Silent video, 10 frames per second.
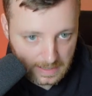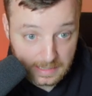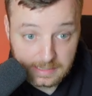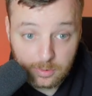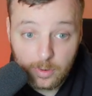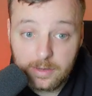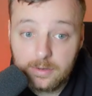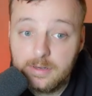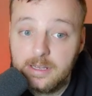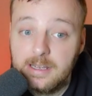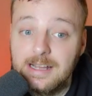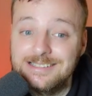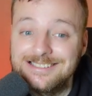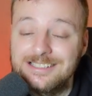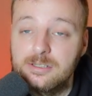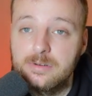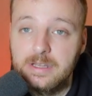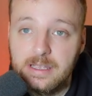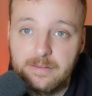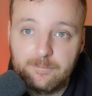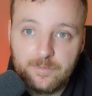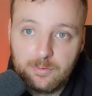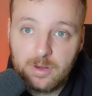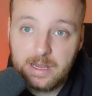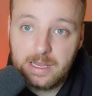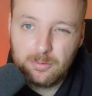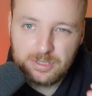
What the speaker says: And it's quite good that it has this little thing right here,